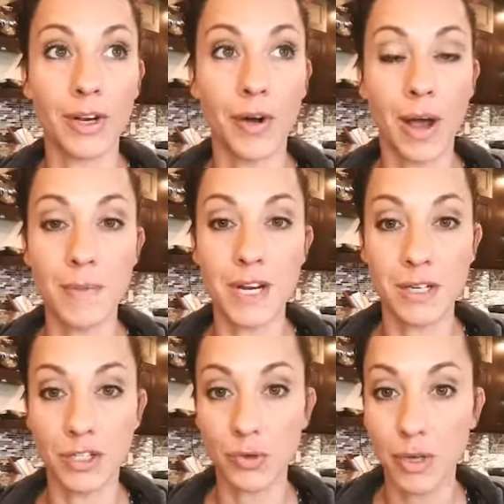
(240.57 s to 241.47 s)
you know, I'm going to
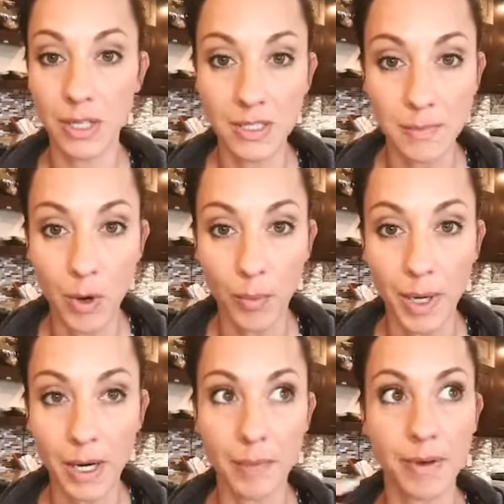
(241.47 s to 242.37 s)
enjoy this
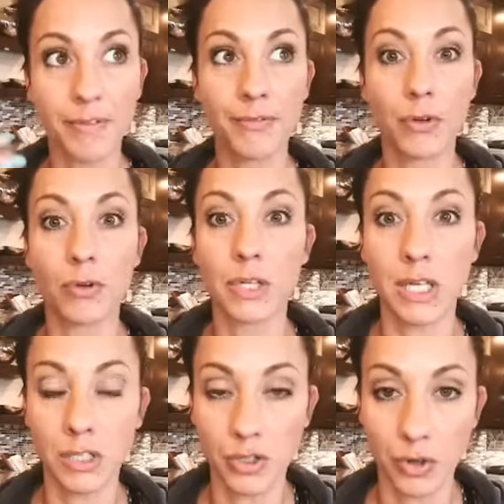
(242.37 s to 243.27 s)
moment and I'm going to
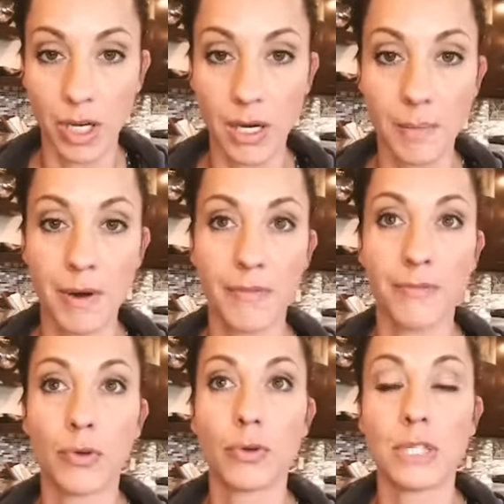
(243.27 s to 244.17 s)
fully enjoy it and I'm going to
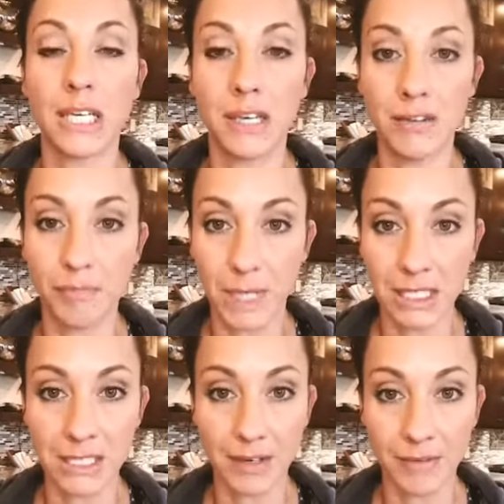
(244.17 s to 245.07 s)
fully give
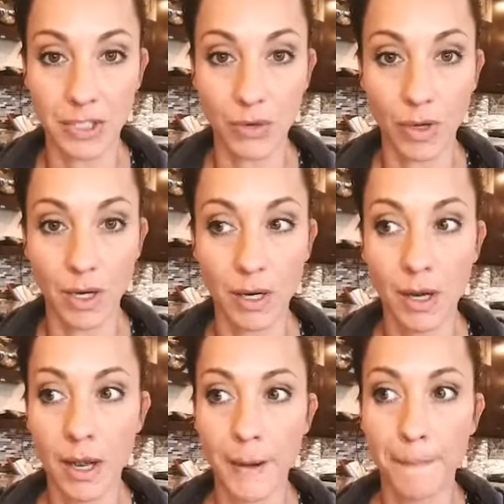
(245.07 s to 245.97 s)
myself to it.
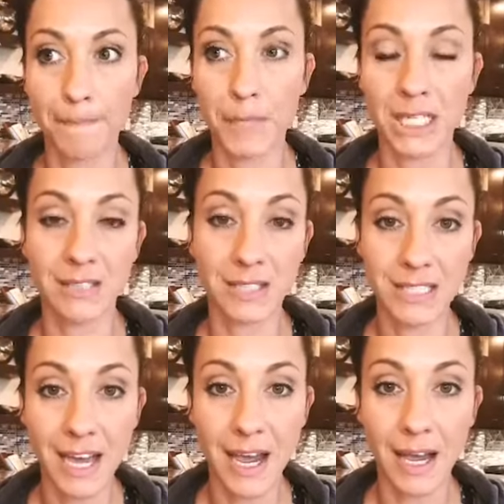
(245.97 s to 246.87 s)
But
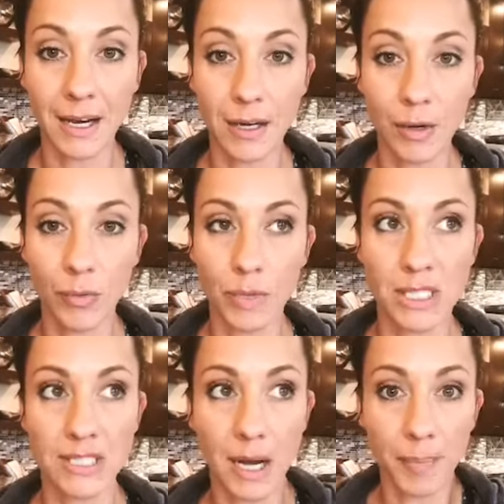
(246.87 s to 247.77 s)
instead, we
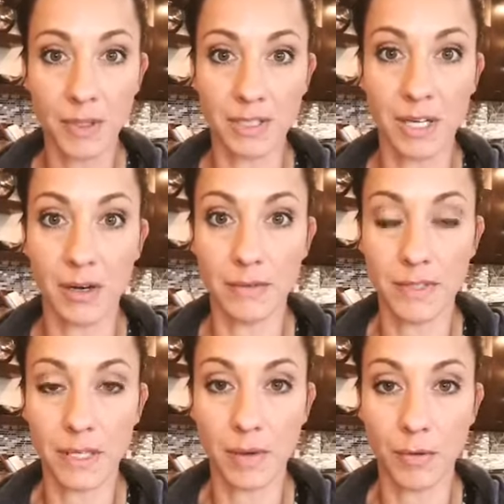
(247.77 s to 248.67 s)
stop
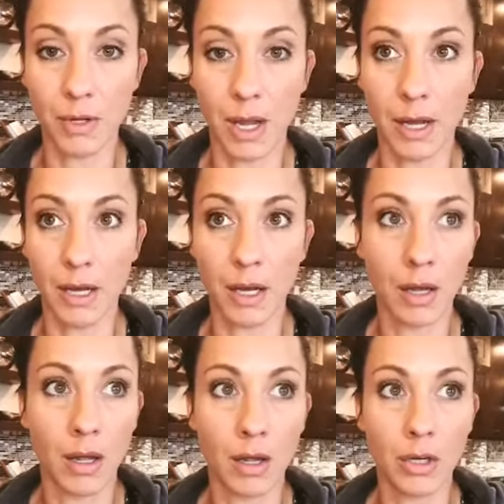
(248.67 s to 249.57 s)
ourselves and we're like,
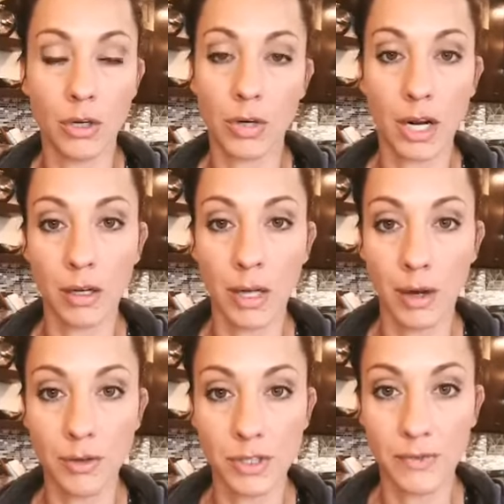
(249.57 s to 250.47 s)
you're not
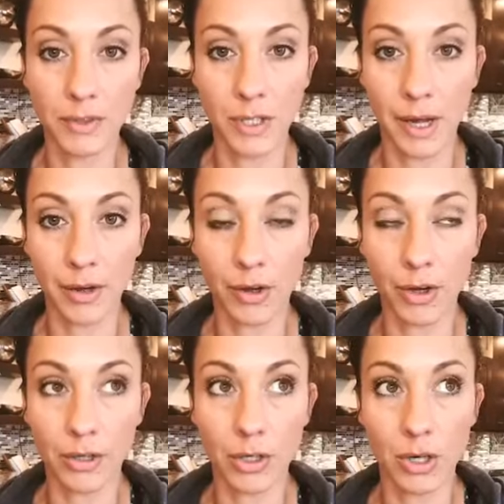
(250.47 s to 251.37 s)
allowed to feel that
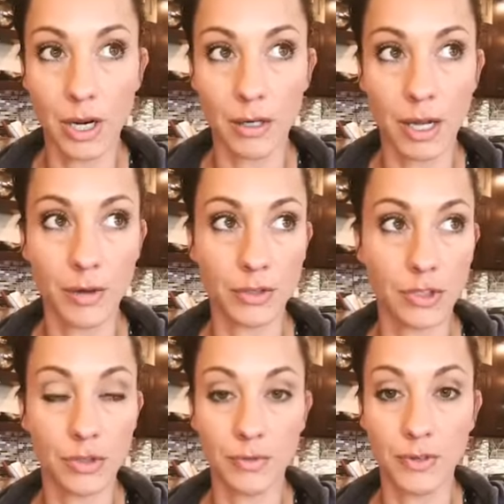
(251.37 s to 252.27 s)
good. You're not allowed
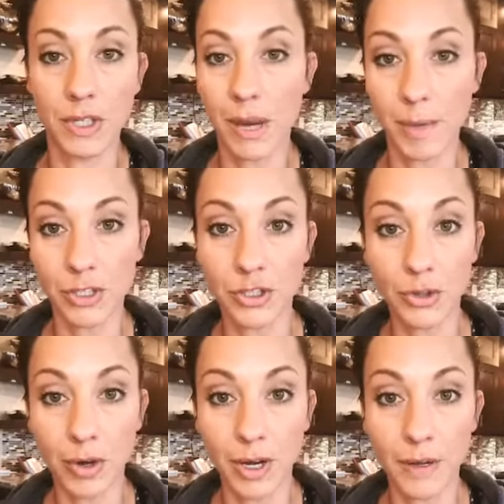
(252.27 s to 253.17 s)
to feel that much
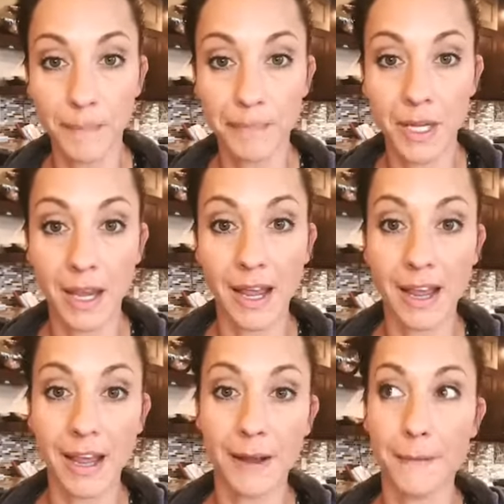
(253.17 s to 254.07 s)
joy.
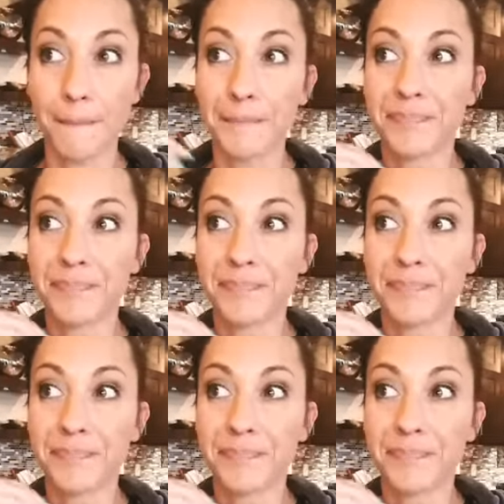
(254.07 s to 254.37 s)
And